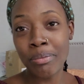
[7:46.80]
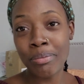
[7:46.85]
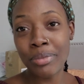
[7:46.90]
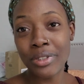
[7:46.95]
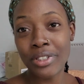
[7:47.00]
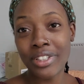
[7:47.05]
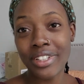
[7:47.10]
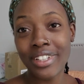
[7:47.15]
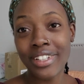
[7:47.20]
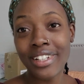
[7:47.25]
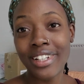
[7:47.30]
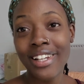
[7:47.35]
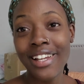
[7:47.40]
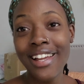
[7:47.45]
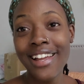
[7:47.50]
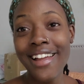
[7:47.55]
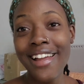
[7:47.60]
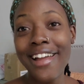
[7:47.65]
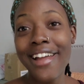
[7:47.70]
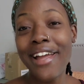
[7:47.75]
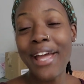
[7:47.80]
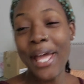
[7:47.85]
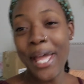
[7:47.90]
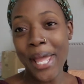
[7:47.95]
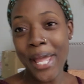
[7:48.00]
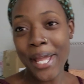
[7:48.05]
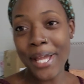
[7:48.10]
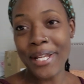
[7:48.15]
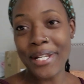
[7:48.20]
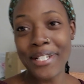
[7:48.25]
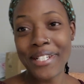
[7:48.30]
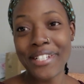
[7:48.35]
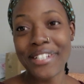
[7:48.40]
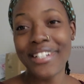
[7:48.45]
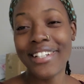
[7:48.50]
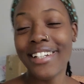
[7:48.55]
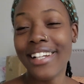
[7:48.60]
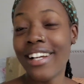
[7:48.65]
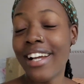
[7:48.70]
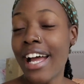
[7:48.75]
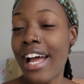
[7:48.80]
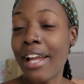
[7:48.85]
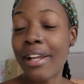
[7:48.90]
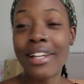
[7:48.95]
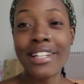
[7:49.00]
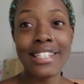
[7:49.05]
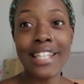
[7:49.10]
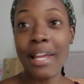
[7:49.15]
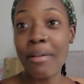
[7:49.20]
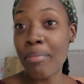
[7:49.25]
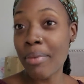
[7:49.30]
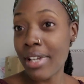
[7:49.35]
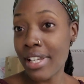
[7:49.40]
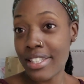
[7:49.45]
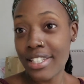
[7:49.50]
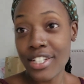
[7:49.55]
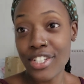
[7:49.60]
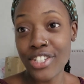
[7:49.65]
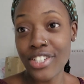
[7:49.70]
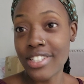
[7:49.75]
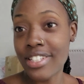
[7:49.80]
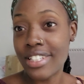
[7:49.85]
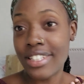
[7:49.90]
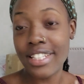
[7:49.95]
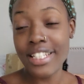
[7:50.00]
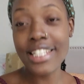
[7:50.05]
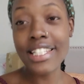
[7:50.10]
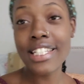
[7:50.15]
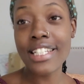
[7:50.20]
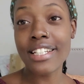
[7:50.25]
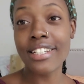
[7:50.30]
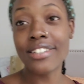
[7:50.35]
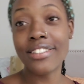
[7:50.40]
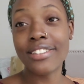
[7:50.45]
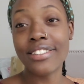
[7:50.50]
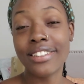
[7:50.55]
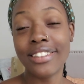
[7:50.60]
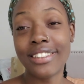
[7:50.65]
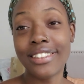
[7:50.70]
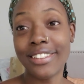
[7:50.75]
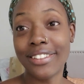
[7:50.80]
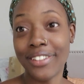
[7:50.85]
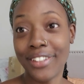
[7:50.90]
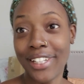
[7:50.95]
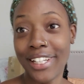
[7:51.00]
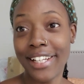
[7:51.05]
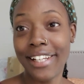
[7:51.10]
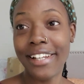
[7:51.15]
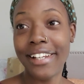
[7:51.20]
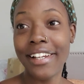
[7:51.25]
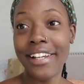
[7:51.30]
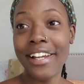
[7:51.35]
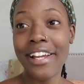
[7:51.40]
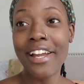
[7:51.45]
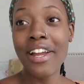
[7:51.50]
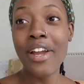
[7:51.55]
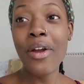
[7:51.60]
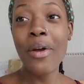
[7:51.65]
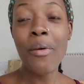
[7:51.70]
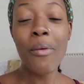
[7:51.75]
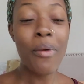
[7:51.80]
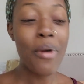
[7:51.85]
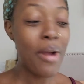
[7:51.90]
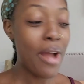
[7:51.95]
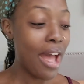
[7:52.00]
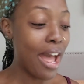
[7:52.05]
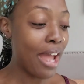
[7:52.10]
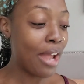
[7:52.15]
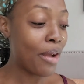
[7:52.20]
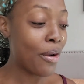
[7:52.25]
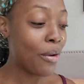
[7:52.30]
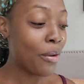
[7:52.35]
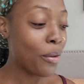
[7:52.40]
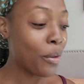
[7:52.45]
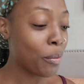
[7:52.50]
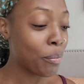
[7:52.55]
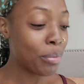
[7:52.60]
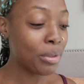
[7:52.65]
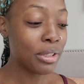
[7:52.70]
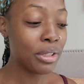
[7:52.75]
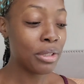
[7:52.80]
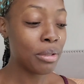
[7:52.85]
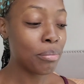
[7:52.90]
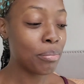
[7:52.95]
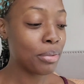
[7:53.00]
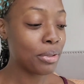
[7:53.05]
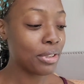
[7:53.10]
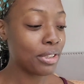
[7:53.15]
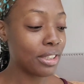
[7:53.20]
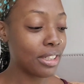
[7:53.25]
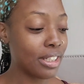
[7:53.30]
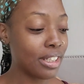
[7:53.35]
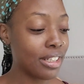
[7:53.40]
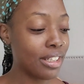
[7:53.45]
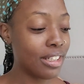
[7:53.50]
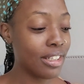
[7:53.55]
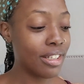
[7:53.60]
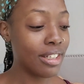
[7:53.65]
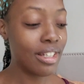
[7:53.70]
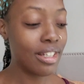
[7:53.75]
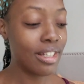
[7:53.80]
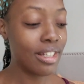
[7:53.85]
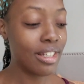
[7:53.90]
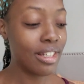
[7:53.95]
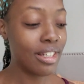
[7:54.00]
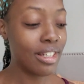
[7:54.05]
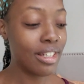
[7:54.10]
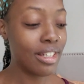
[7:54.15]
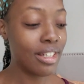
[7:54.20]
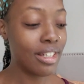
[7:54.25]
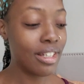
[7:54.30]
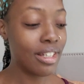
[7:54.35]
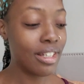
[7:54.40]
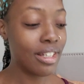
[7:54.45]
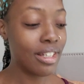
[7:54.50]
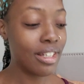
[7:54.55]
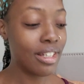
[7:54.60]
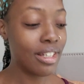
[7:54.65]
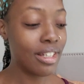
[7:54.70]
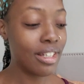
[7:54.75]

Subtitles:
book. And I, because I pay attention to details, okay? I opened the book and